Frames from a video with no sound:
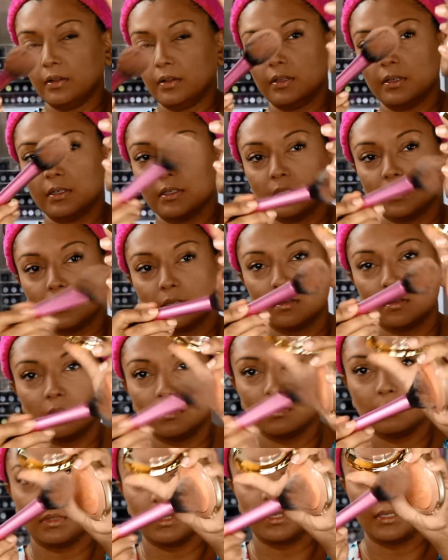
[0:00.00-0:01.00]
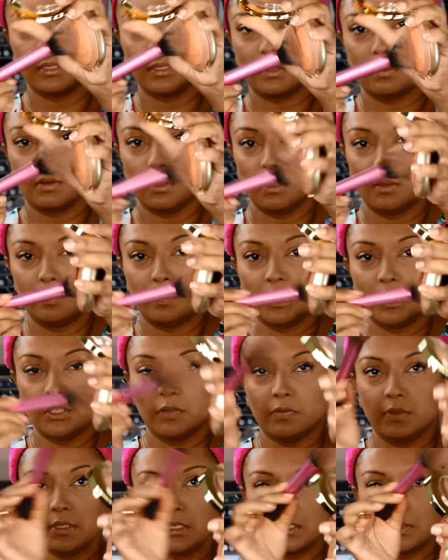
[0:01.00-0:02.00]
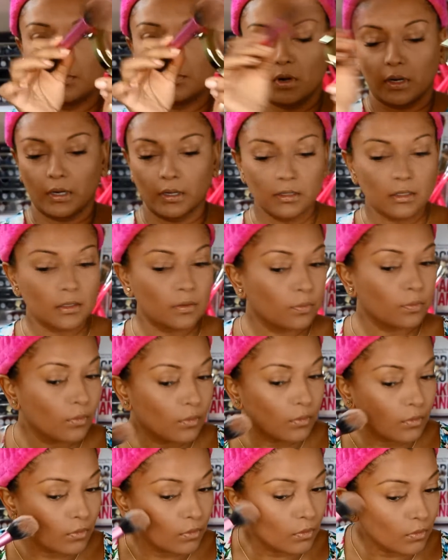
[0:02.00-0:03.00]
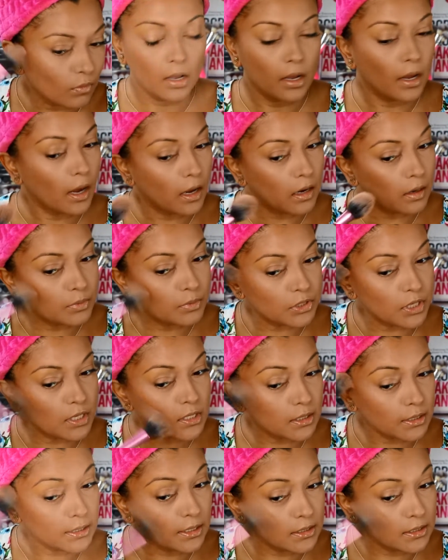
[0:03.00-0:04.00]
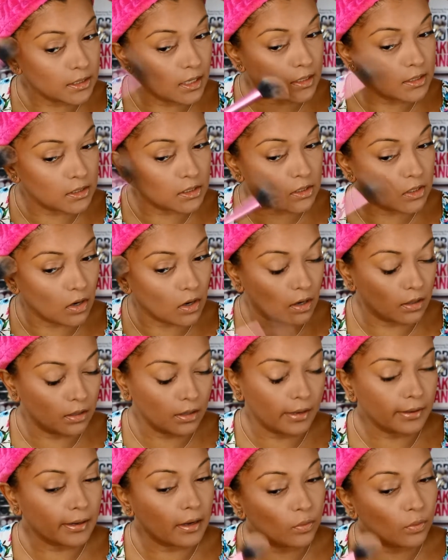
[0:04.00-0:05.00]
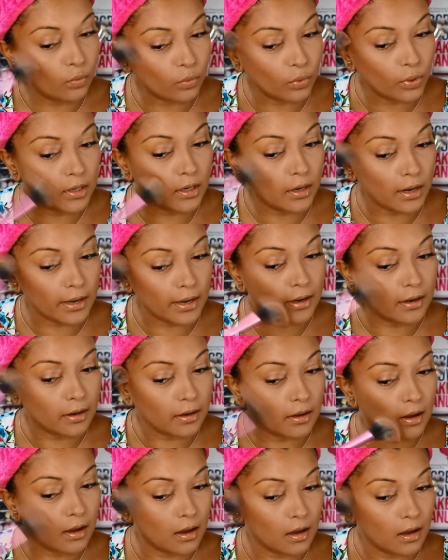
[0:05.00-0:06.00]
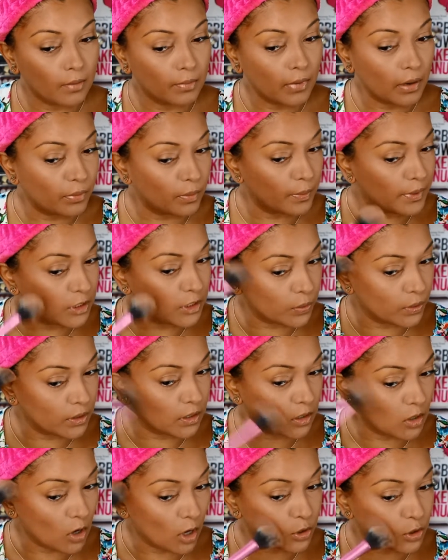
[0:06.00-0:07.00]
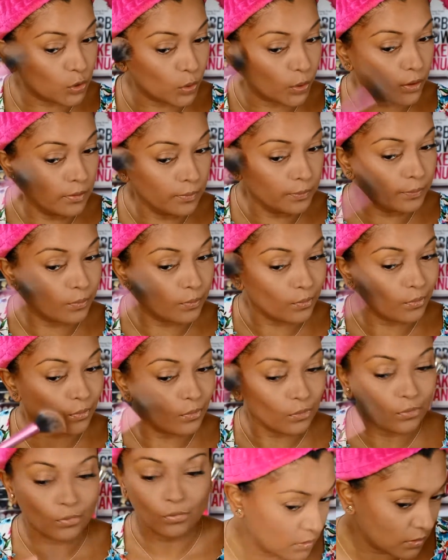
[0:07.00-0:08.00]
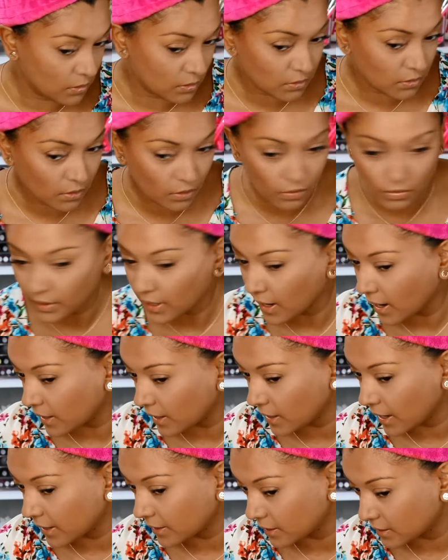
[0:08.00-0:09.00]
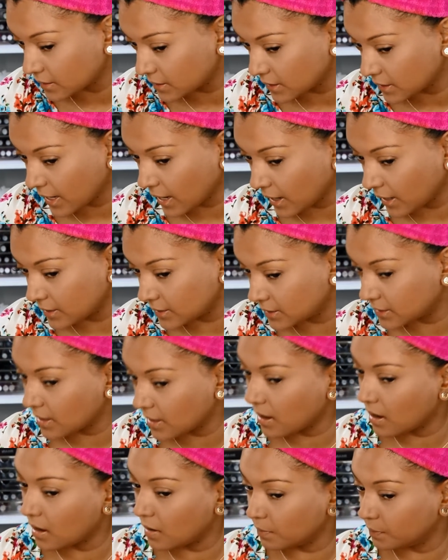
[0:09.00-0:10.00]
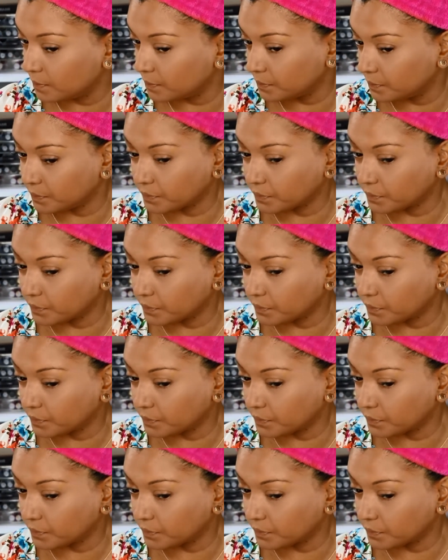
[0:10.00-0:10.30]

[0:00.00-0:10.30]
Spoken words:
in this. I'm gonna get a bunch of this product. And I'm just gonna dust it on like I would I would be doing a contour. So yeah, I like this. It has a